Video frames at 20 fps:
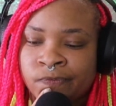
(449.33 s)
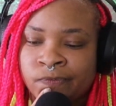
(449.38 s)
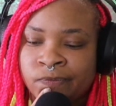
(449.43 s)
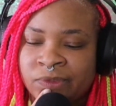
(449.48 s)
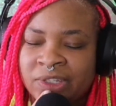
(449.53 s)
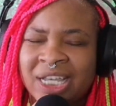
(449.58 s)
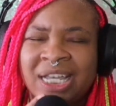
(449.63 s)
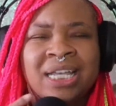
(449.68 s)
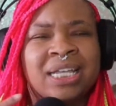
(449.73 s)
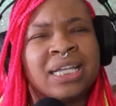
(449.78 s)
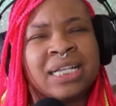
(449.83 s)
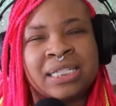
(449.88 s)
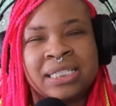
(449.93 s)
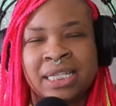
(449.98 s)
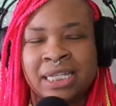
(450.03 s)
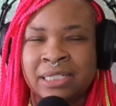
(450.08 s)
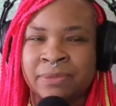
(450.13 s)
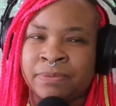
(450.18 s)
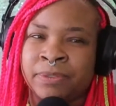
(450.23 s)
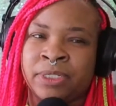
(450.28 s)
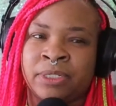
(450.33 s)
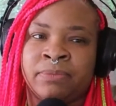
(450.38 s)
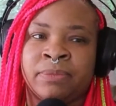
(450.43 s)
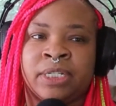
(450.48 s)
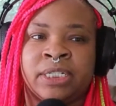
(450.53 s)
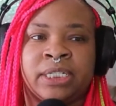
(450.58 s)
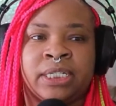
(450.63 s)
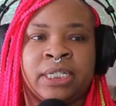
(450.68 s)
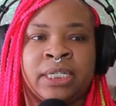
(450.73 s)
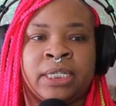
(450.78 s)
I guess that's pretty
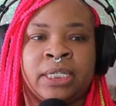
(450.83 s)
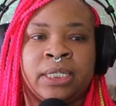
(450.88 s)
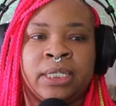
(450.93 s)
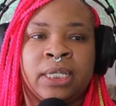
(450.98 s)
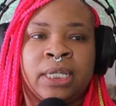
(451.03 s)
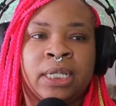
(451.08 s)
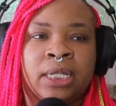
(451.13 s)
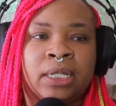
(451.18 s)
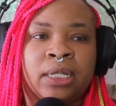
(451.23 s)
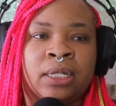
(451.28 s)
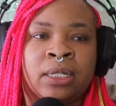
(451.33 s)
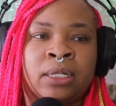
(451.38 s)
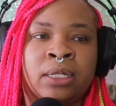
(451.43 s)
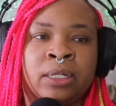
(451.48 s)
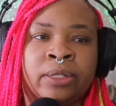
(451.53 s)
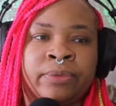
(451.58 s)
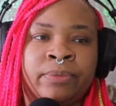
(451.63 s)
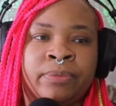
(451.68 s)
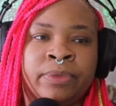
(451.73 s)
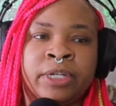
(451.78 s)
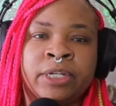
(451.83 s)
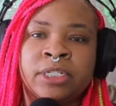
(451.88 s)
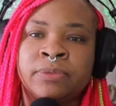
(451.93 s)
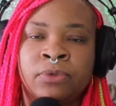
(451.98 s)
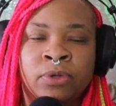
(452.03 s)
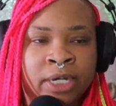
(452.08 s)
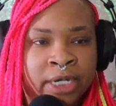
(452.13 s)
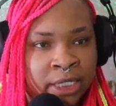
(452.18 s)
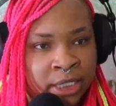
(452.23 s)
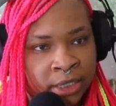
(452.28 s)
much it. There's
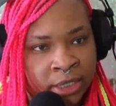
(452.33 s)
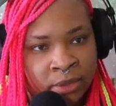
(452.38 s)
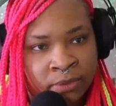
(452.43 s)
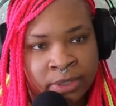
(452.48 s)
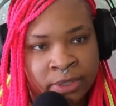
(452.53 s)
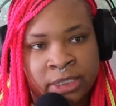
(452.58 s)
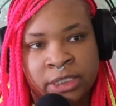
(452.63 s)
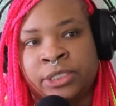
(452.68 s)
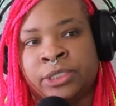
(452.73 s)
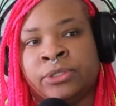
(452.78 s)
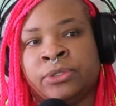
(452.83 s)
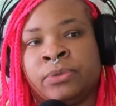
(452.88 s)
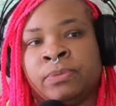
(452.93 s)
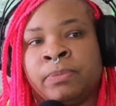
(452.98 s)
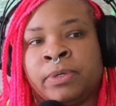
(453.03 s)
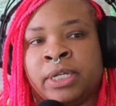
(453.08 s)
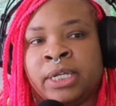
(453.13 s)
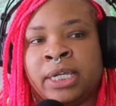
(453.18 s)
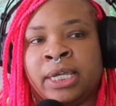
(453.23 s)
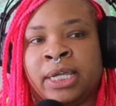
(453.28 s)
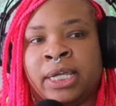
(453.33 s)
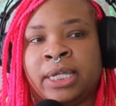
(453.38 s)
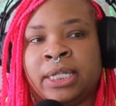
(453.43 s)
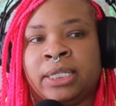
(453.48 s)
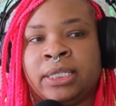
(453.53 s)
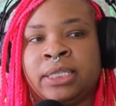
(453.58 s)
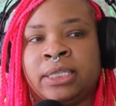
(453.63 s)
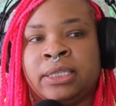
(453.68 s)
more I could go into, but